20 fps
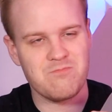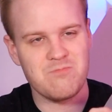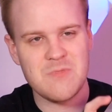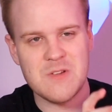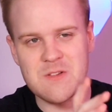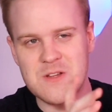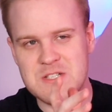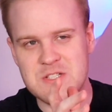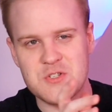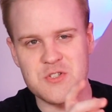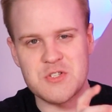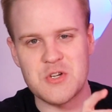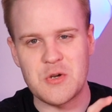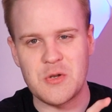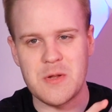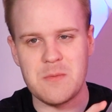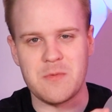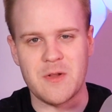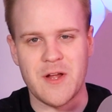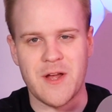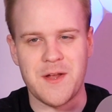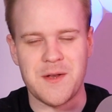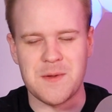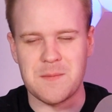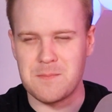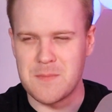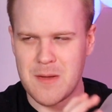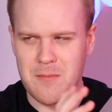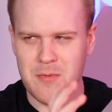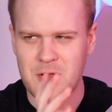Unless you're totally blind,
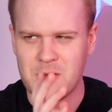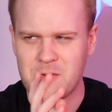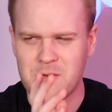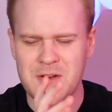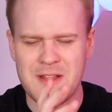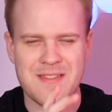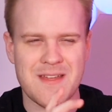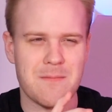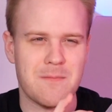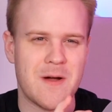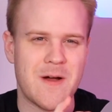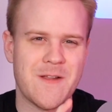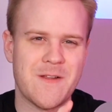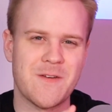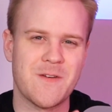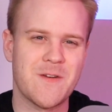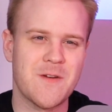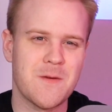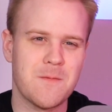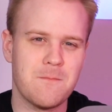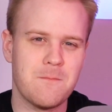maybe you don't need that monitor.